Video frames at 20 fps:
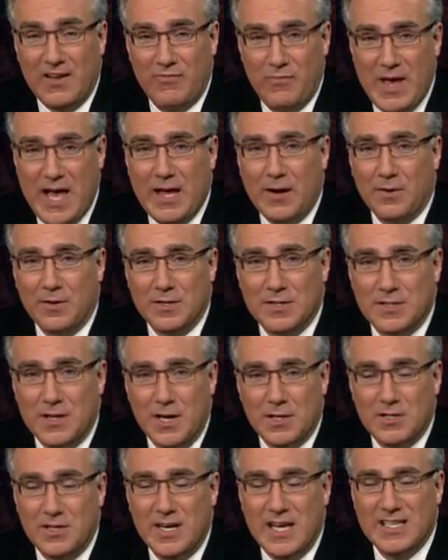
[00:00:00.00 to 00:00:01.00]
panel
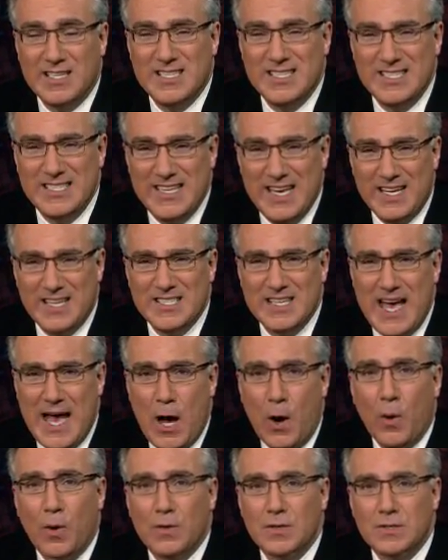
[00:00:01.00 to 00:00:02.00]
discussion, not 6
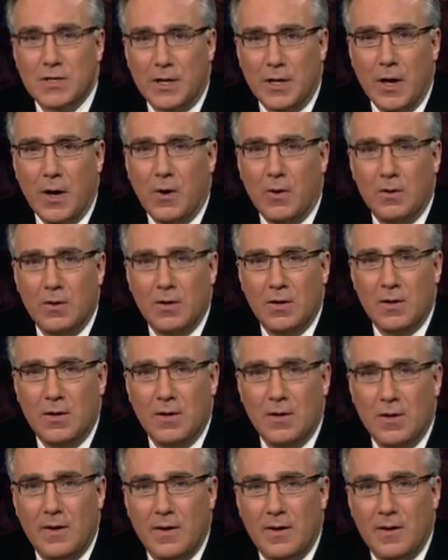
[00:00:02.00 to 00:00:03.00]
hours ago.
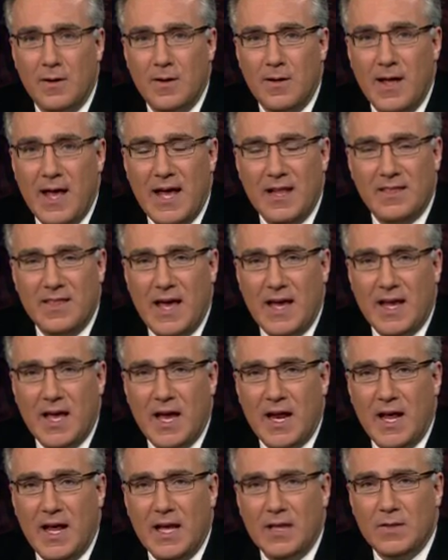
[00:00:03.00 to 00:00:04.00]
And thank
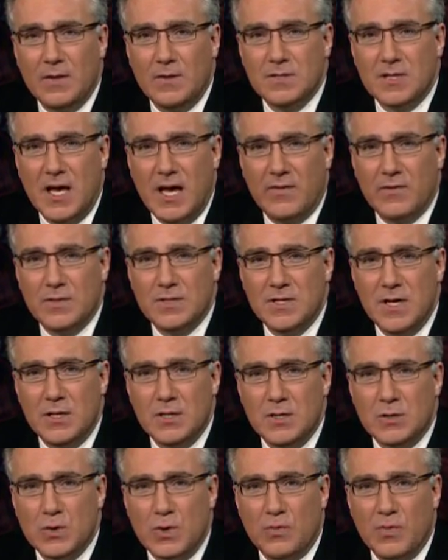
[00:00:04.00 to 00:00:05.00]
God I had those
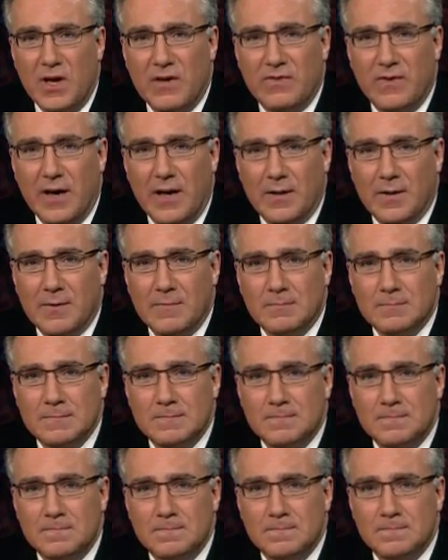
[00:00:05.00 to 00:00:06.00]
conversations with my father.
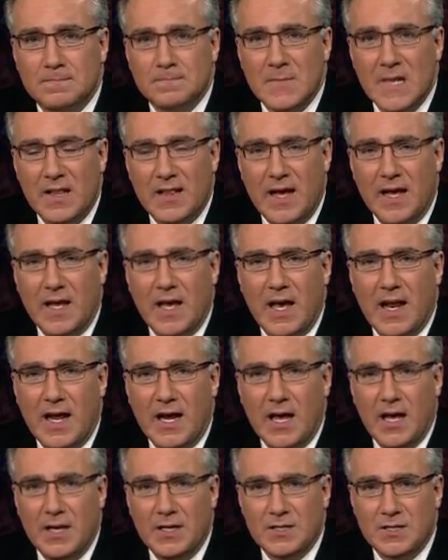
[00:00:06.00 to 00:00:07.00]
Thank God I
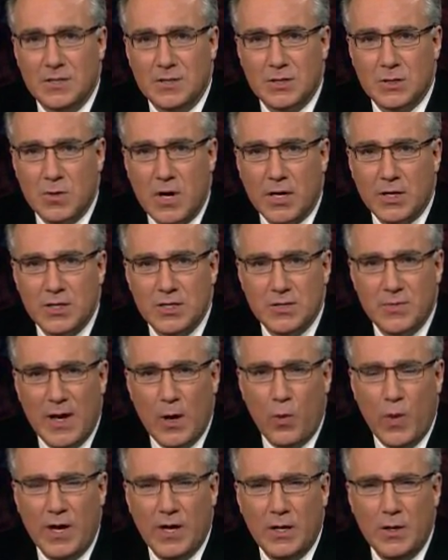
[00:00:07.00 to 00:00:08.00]
got his instructions about
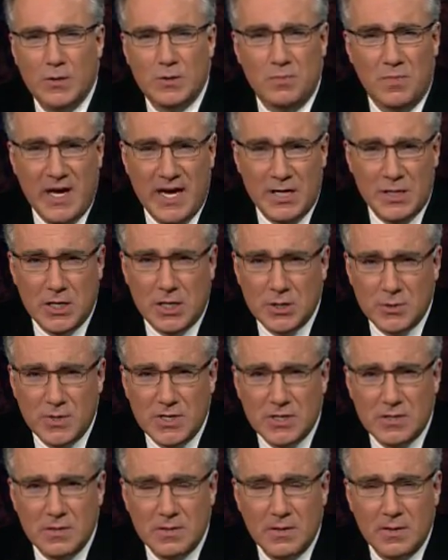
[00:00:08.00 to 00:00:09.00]
when to use my
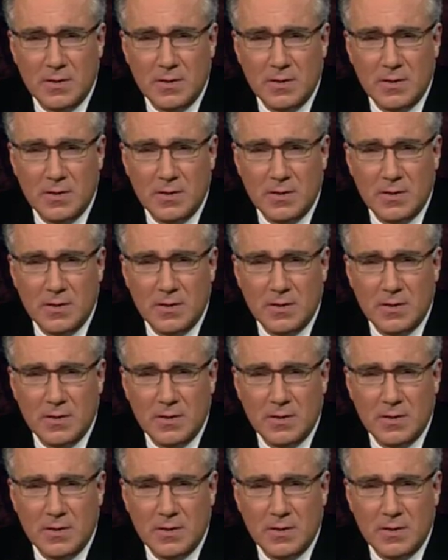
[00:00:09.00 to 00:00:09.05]
judgment